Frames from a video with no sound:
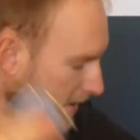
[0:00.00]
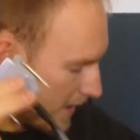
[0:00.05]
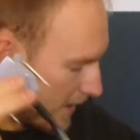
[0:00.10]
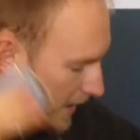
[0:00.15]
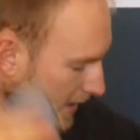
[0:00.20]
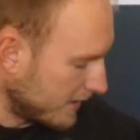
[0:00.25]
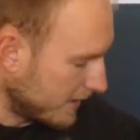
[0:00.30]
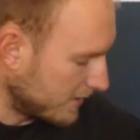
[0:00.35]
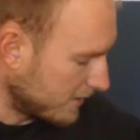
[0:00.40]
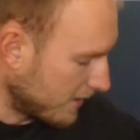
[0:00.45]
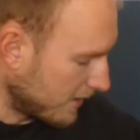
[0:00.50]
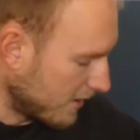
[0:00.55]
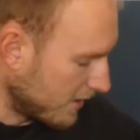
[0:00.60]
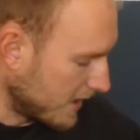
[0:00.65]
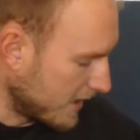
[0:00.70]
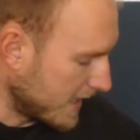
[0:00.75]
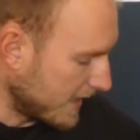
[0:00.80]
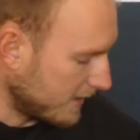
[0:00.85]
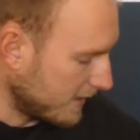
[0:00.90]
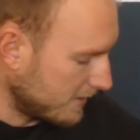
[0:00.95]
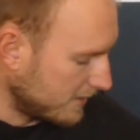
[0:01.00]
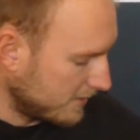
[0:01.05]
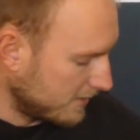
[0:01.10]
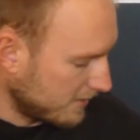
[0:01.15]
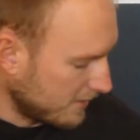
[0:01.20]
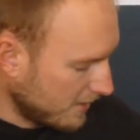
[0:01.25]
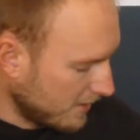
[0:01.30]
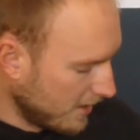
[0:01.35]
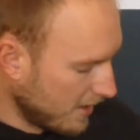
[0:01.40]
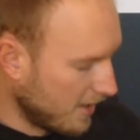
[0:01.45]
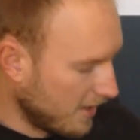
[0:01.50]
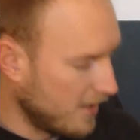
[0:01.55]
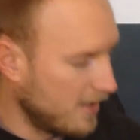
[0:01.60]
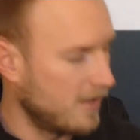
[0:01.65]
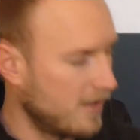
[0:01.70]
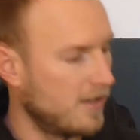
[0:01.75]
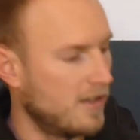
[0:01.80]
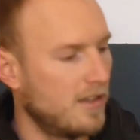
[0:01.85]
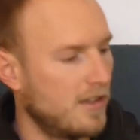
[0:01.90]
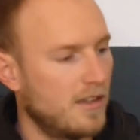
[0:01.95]
and this connects
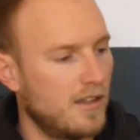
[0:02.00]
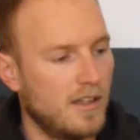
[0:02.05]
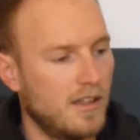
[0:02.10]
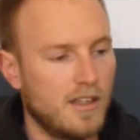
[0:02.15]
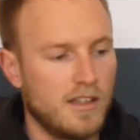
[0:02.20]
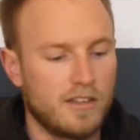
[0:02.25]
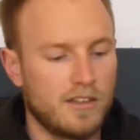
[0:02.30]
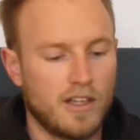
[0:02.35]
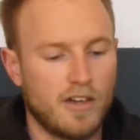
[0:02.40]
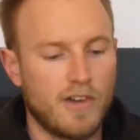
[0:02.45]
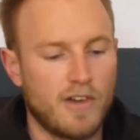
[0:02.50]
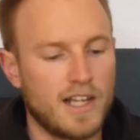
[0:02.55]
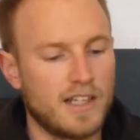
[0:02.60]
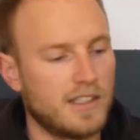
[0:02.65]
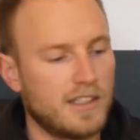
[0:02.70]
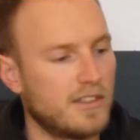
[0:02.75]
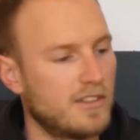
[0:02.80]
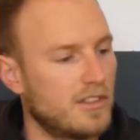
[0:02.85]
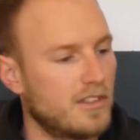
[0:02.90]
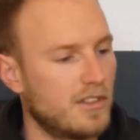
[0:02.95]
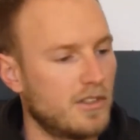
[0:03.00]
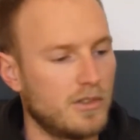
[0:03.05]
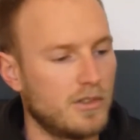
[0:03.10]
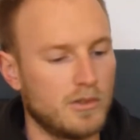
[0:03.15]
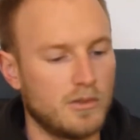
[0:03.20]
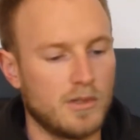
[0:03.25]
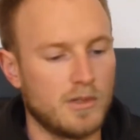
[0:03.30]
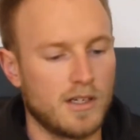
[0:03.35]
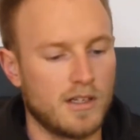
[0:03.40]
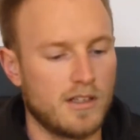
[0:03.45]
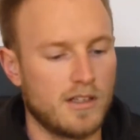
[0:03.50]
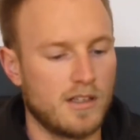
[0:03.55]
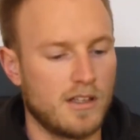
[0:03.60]
directly to